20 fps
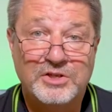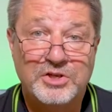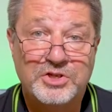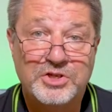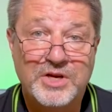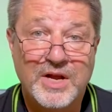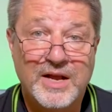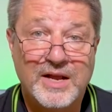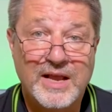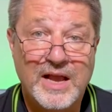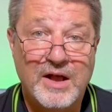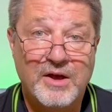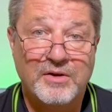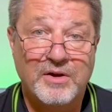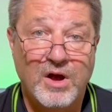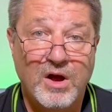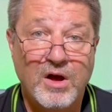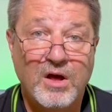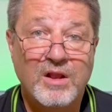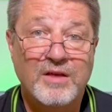to check out
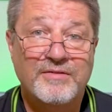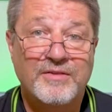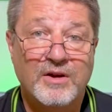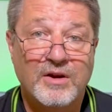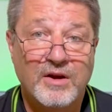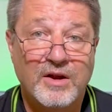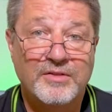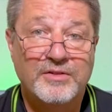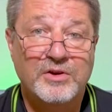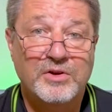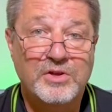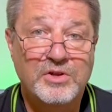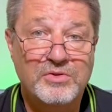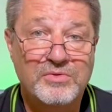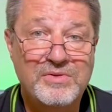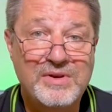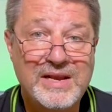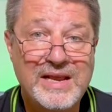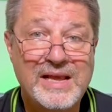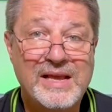all of our other
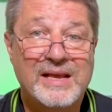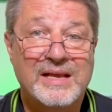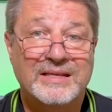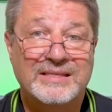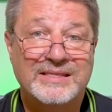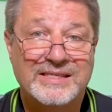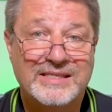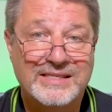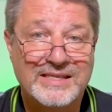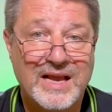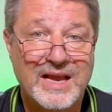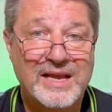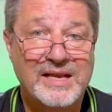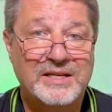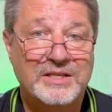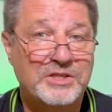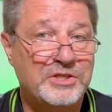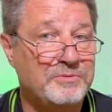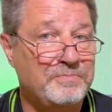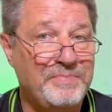unique
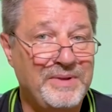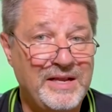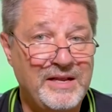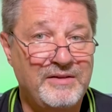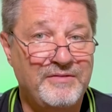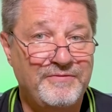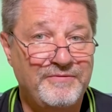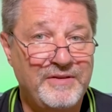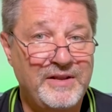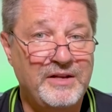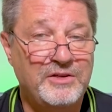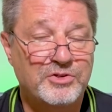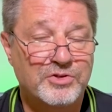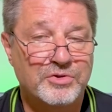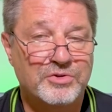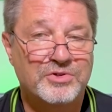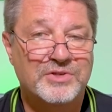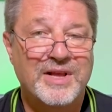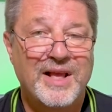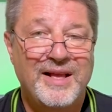site speed
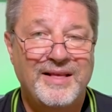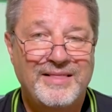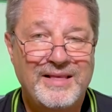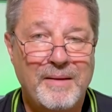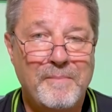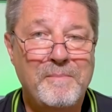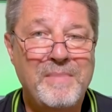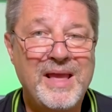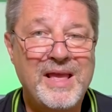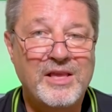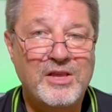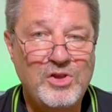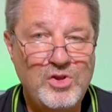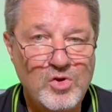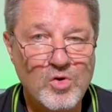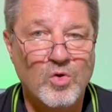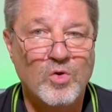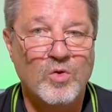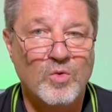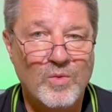features that make
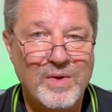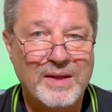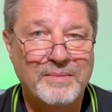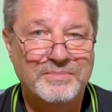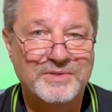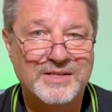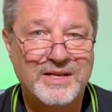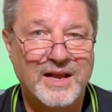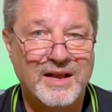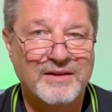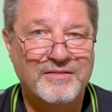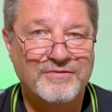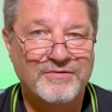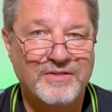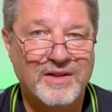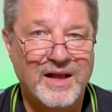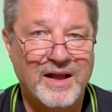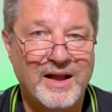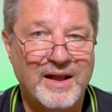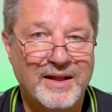your website
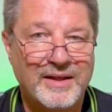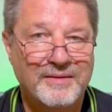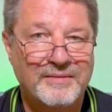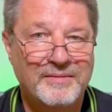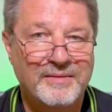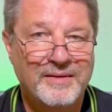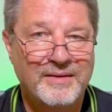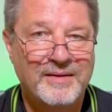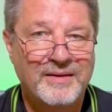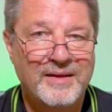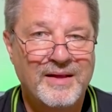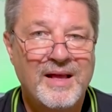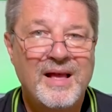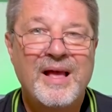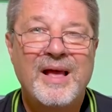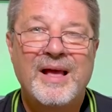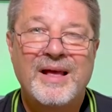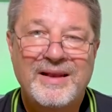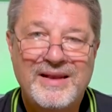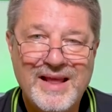fly.
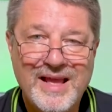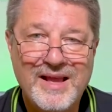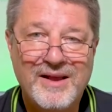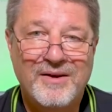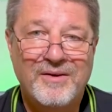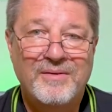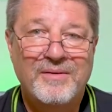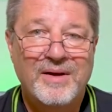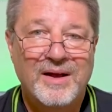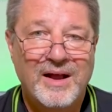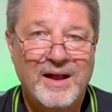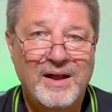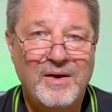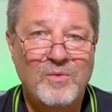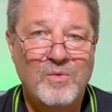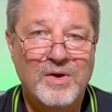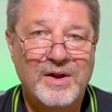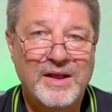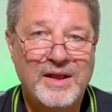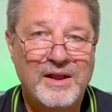Now, I
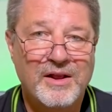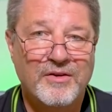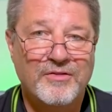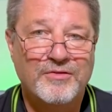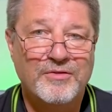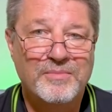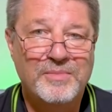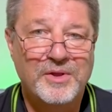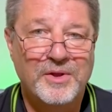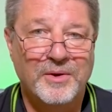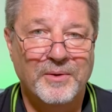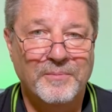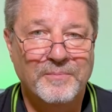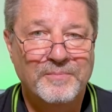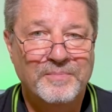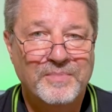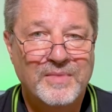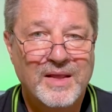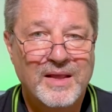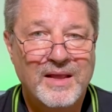want to hear from you.
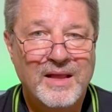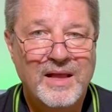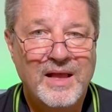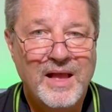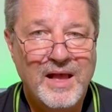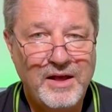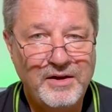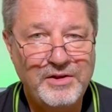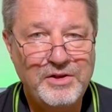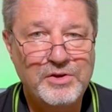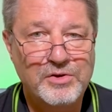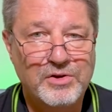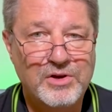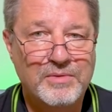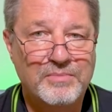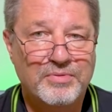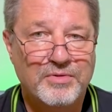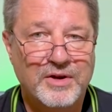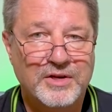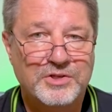How do you
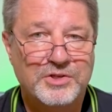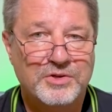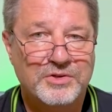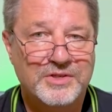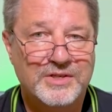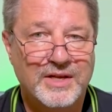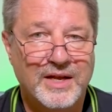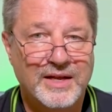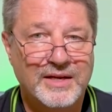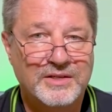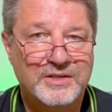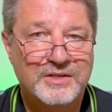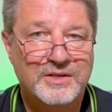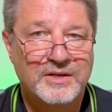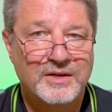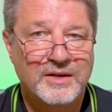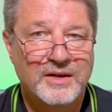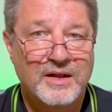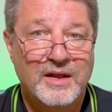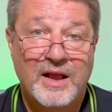compress your sites?
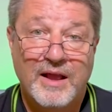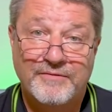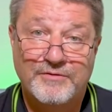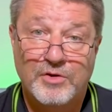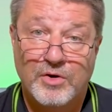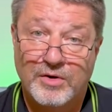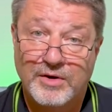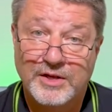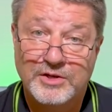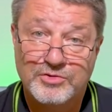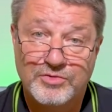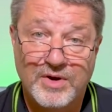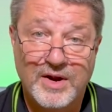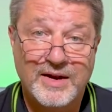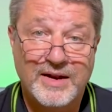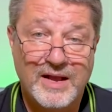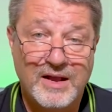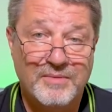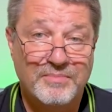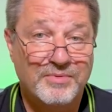Have you already
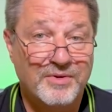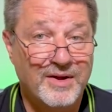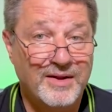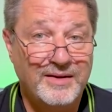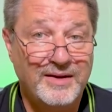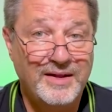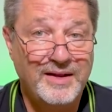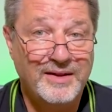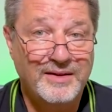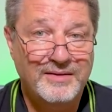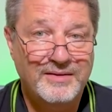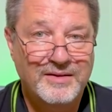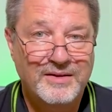tried out Brotli?